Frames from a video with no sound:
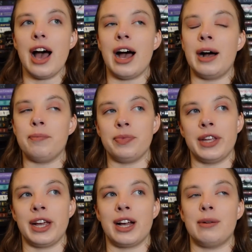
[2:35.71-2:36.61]

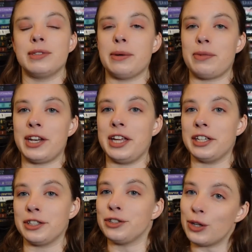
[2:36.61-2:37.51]
It comes up that he
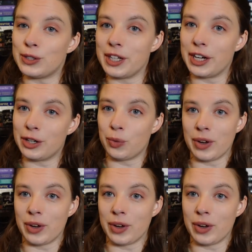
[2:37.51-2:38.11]
is associated